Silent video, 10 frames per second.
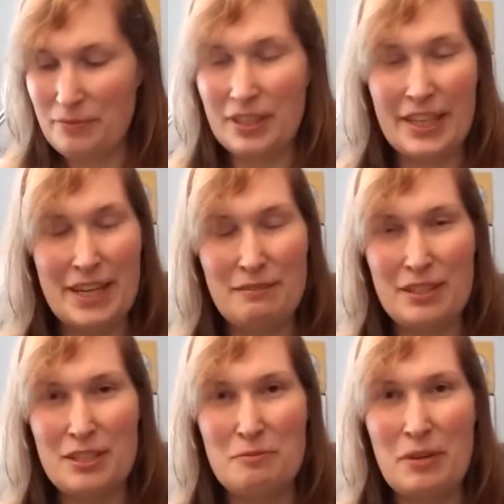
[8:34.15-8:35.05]
gave it
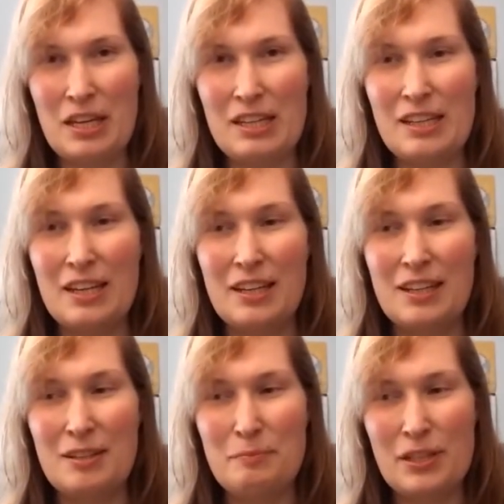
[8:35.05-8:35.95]
to me
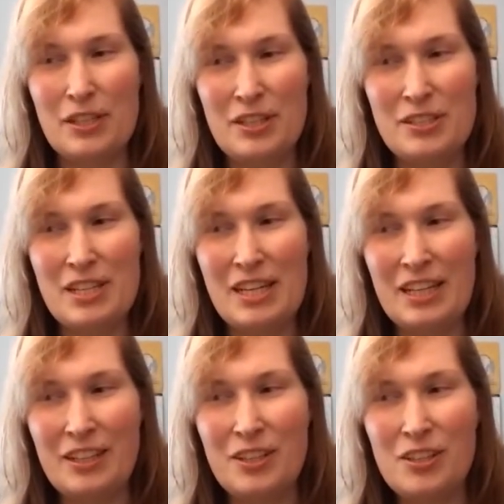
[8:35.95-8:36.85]
because
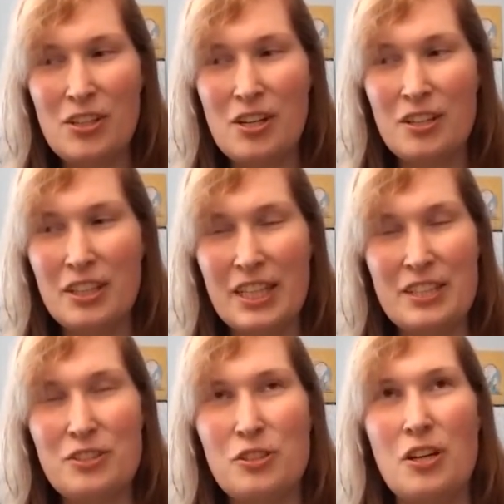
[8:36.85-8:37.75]
he's got
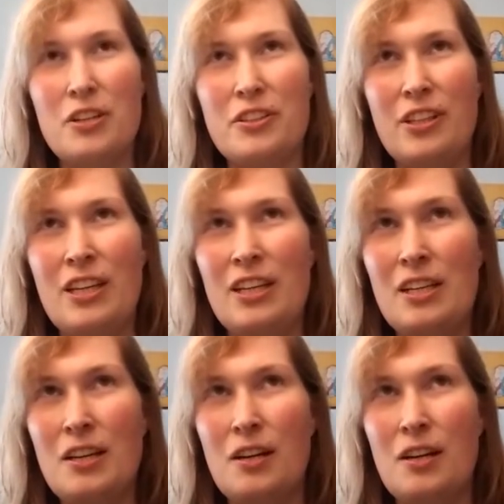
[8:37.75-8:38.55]
the